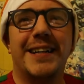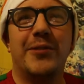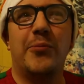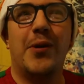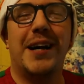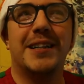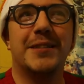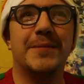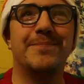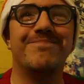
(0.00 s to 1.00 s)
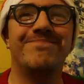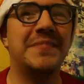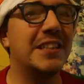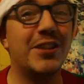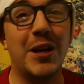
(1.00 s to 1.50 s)
well,
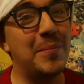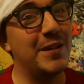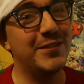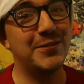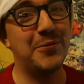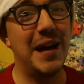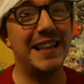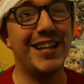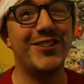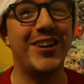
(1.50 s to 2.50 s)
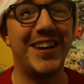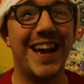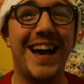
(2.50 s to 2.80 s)
it's got to be a square lashing.